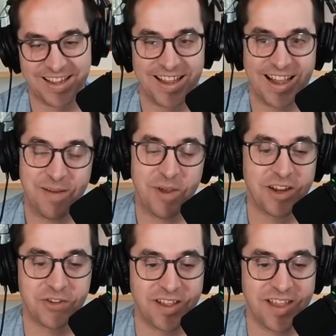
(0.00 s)
I'm not going to
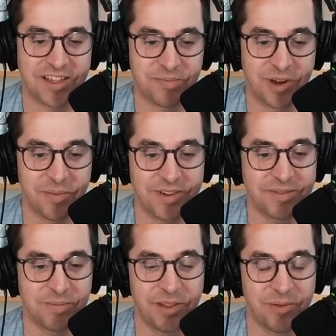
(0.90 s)
try that experiment,
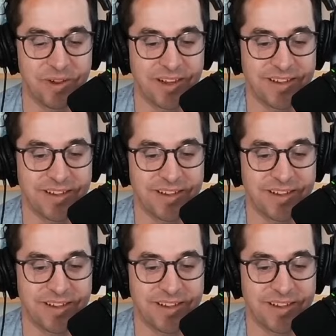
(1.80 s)
by the way.